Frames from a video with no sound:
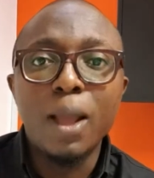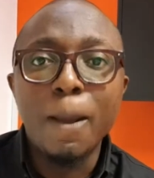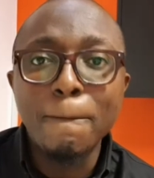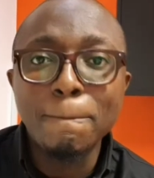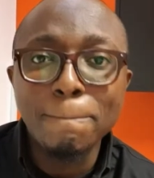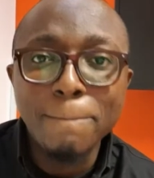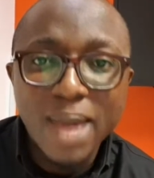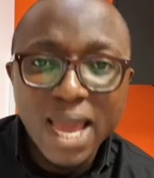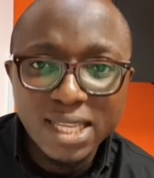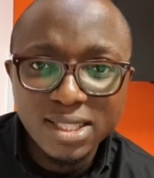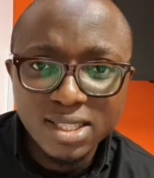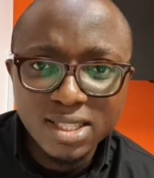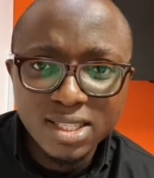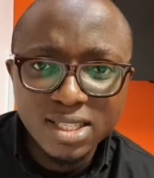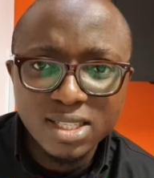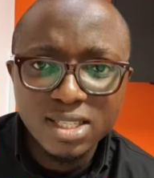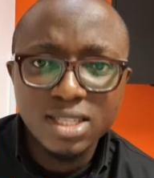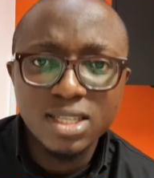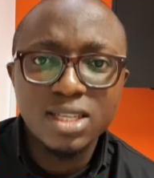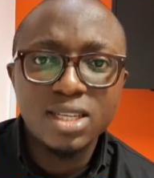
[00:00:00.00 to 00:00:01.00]

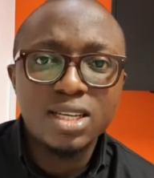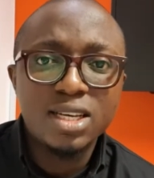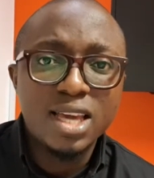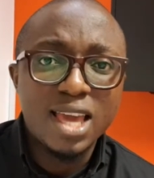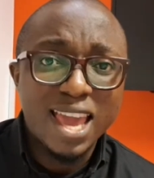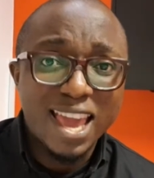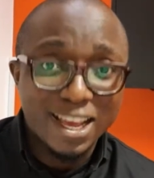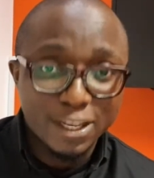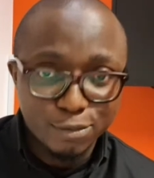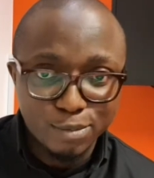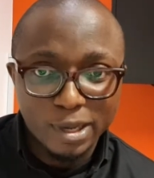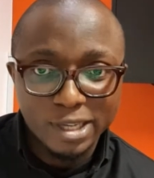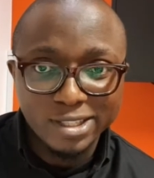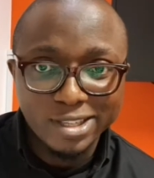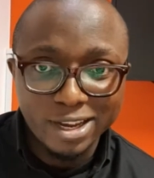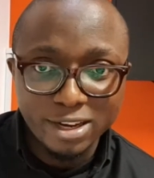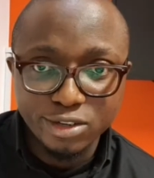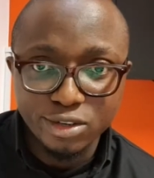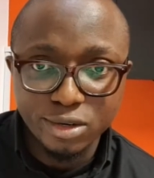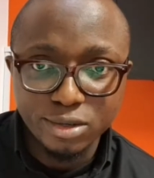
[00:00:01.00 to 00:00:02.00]
Met
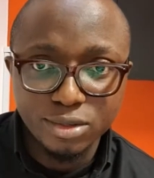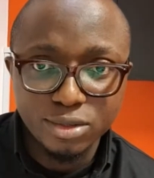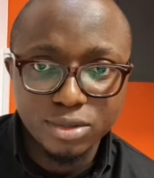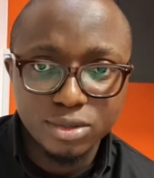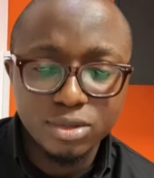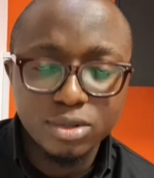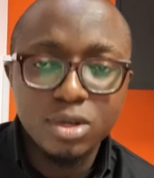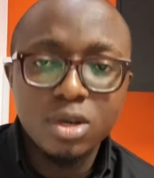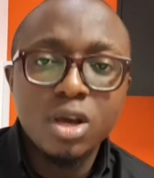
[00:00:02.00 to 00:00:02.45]
expectations.